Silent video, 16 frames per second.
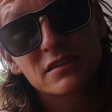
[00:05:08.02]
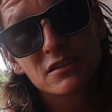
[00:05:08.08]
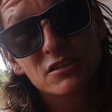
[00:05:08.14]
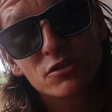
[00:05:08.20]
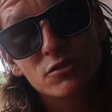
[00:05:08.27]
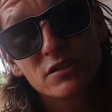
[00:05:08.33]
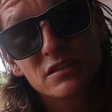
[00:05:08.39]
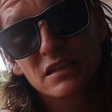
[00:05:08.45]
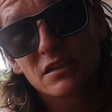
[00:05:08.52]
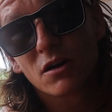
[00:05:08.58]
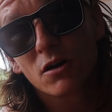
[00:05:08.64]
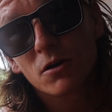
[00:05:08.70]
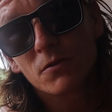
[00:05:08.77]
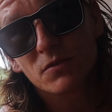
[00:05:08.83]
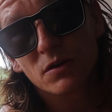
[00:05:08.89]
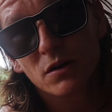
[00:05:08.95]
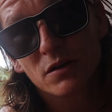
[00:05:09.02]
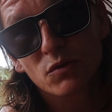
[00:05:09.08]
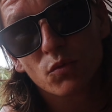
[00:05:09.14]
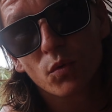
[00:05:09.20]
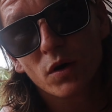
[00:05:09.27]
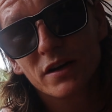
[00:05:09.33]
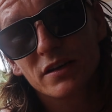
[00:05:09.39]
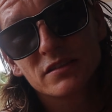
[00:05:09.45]
the screen in half,
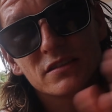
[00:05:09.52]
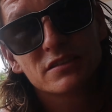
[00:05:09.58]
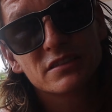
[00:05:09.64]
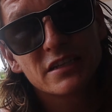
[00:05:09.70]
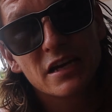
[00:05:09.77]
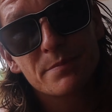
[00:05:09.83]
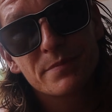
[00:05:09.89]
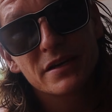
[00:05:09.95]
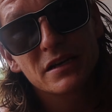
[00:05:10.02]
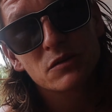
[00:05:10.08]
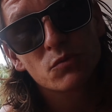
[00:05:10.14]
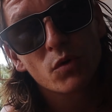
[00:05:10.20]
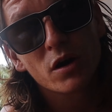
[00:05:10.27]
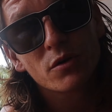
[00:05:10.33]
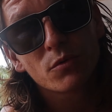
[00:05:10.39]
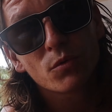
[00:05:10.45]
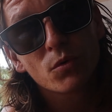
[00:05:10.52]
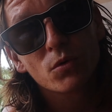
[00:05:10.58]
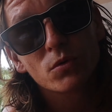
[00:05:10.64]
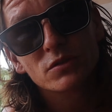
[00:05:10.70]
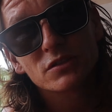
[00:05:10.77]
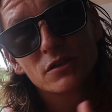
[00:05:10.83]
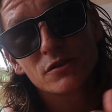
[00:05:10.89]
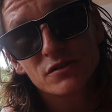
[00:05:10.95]
going one JPEG and one
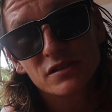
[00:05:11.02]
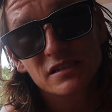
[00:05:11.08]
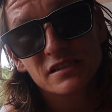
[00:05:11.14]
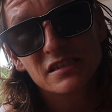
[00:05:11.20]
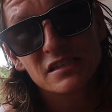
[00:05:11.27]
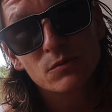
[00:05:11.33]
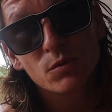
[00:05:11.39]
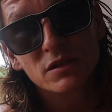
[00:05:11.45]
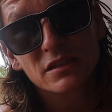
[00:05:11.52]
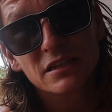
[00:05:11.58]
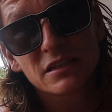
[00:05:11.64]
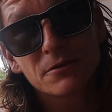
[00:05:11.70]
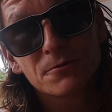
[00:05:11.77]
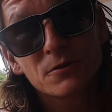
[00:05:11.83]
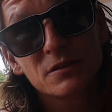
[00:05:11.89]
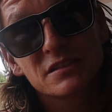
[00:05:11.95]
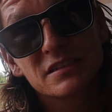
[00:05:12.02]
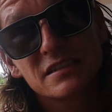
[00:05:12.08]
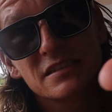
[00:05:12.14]
RAW, so you can see what the difference